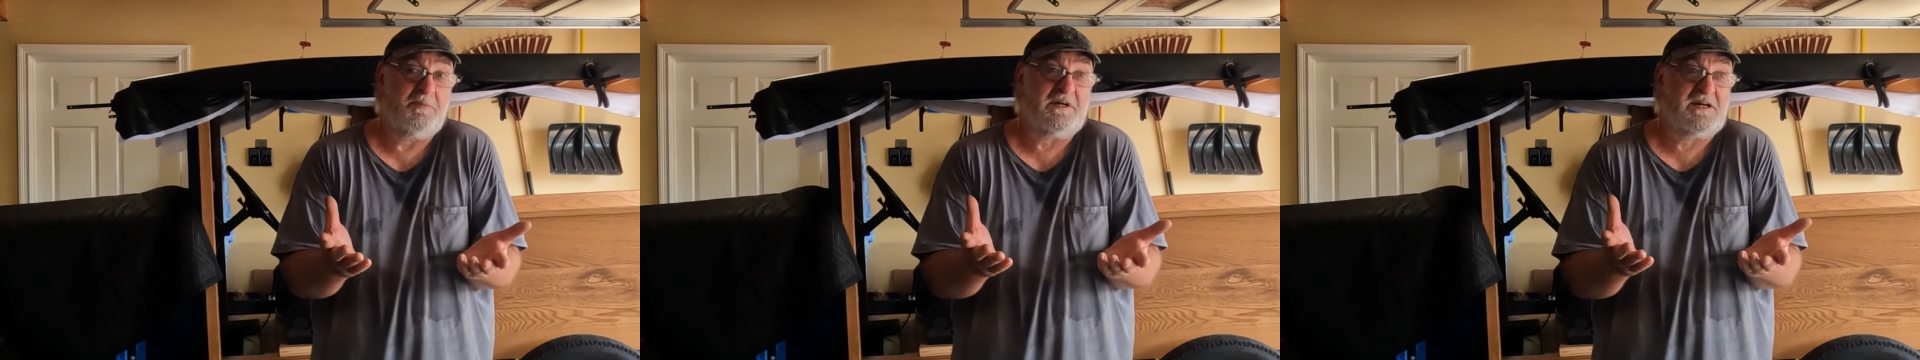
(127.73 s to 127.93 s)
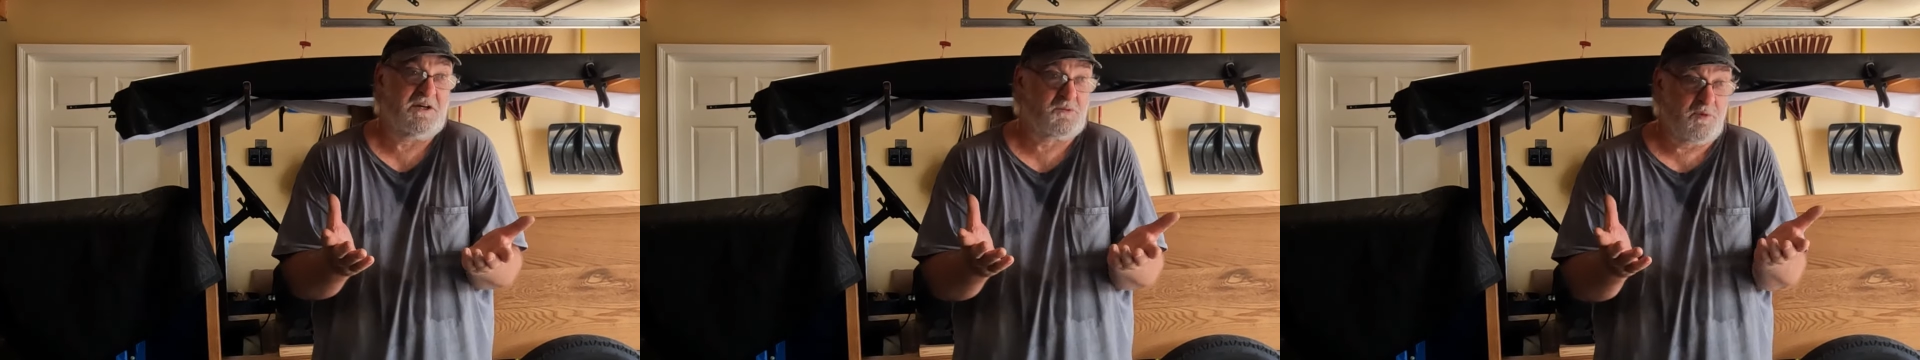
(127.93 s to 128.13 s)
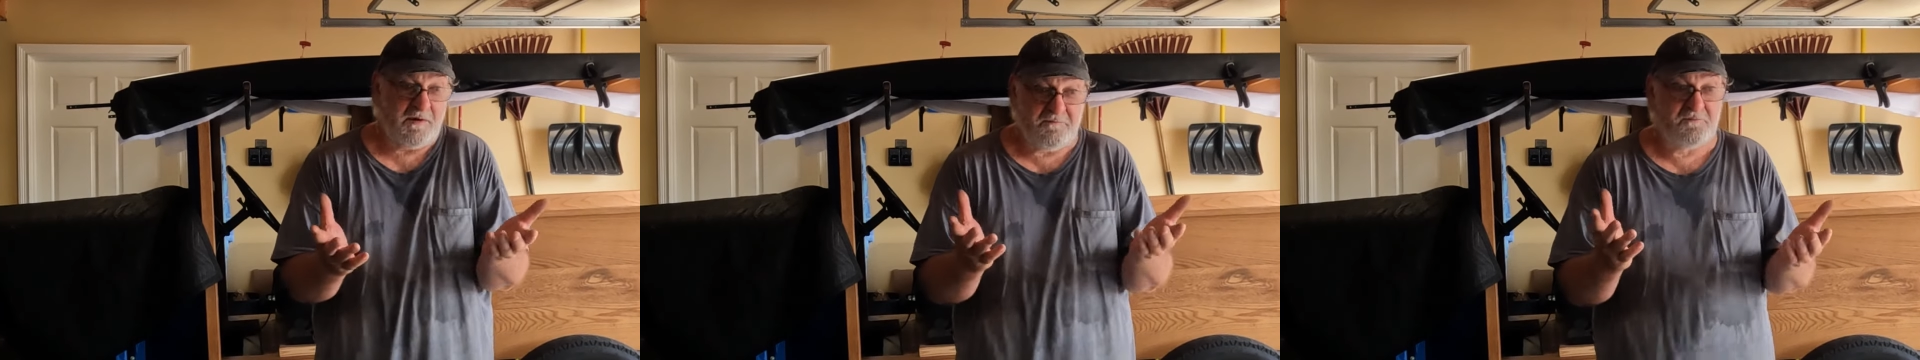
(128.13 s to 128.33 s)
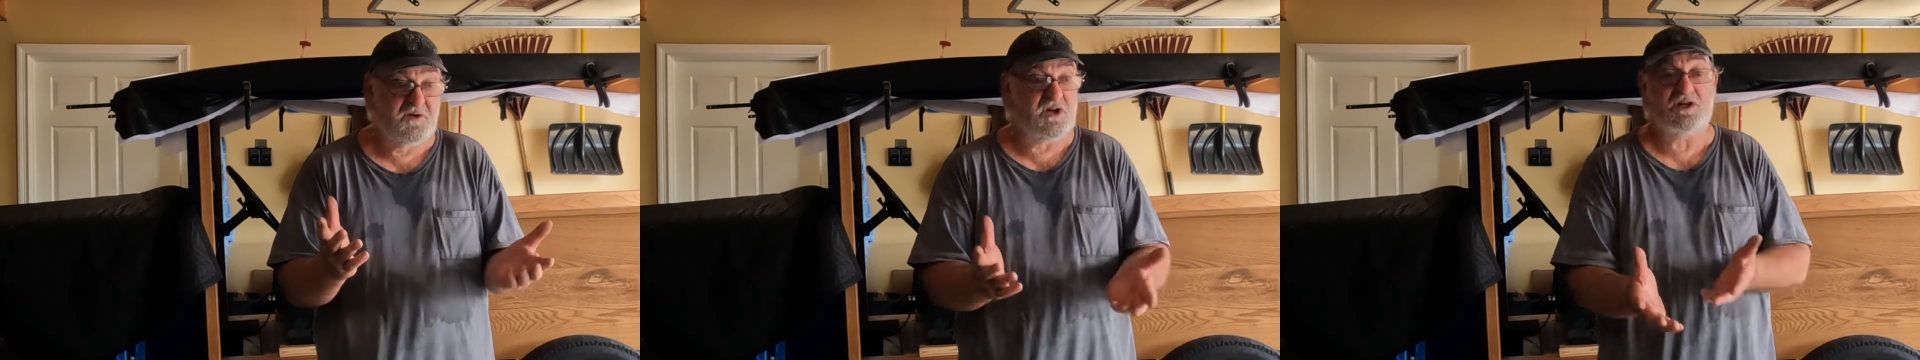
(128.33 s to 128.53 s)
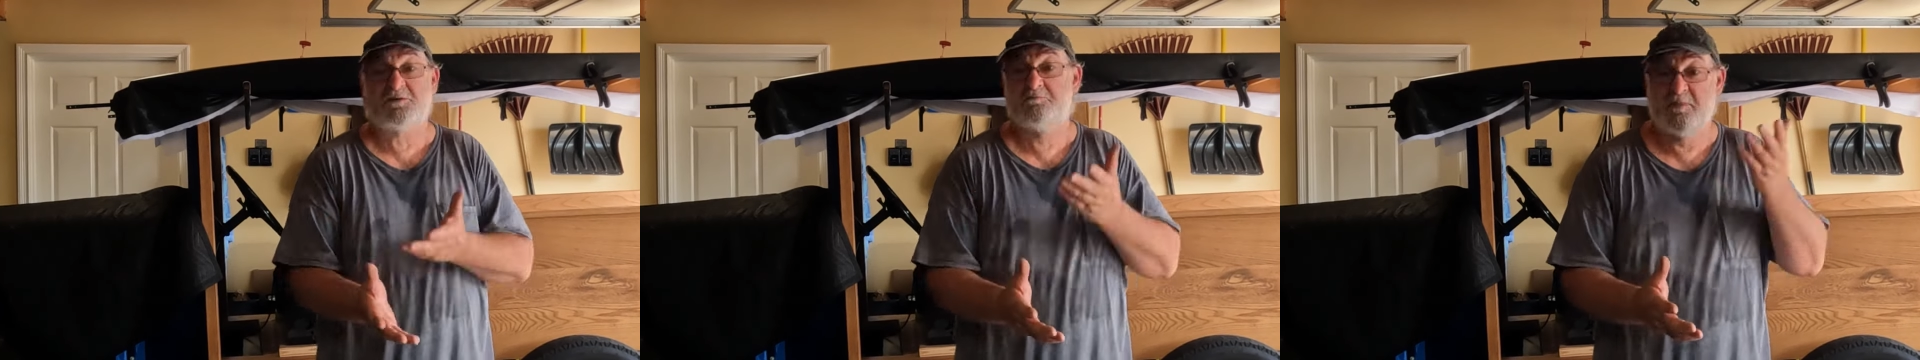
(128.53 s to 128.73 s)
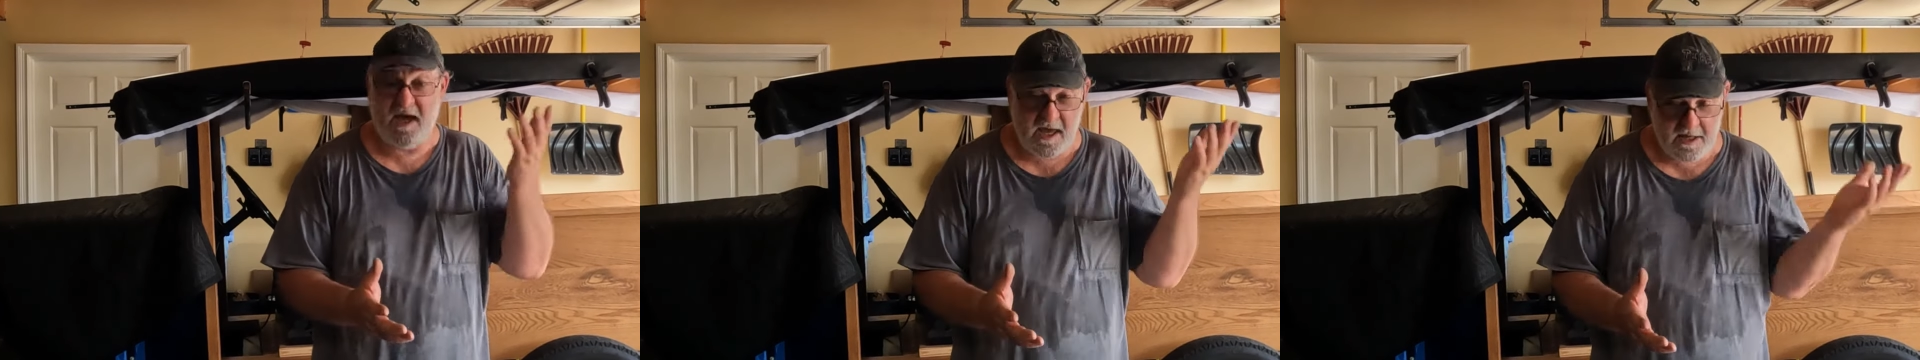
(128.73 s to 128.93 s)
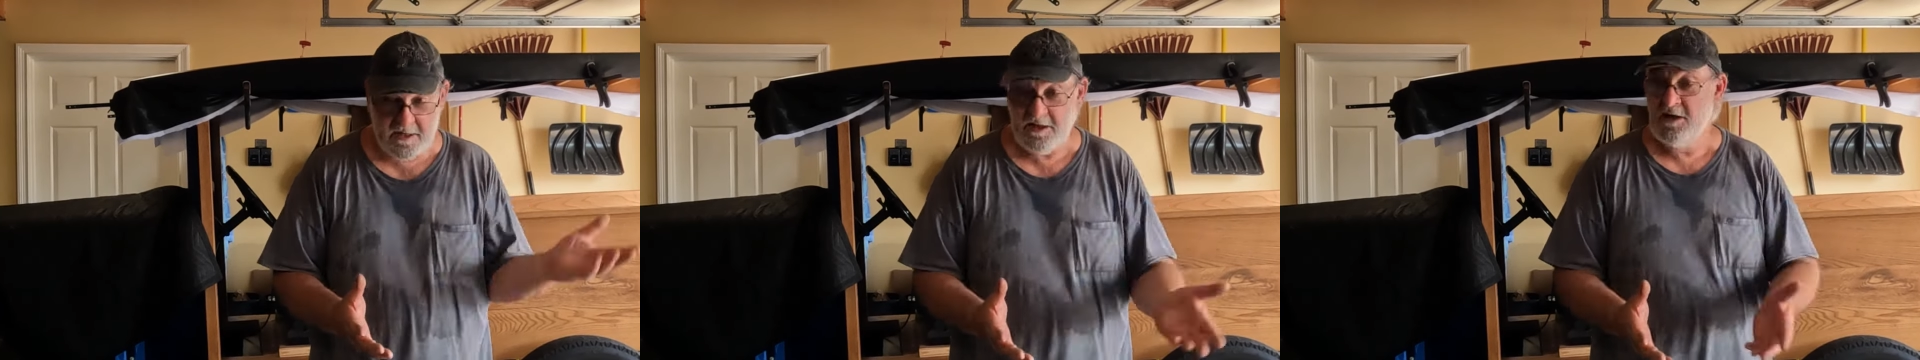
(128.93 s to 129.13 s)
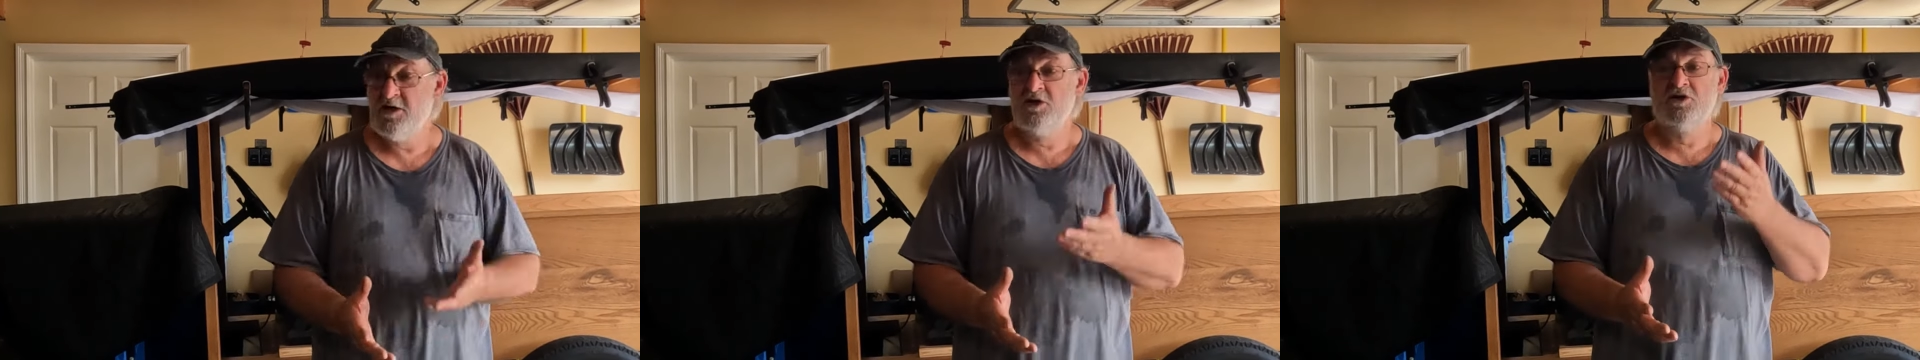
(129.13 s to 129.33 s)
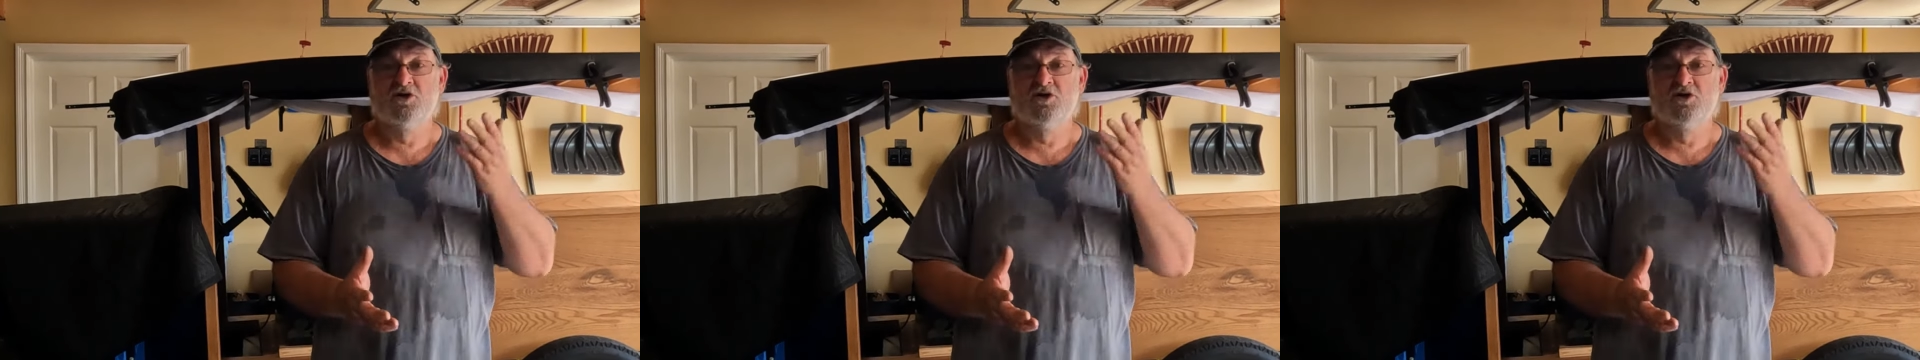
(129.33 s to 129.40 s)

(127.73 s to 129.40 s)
you because we've just been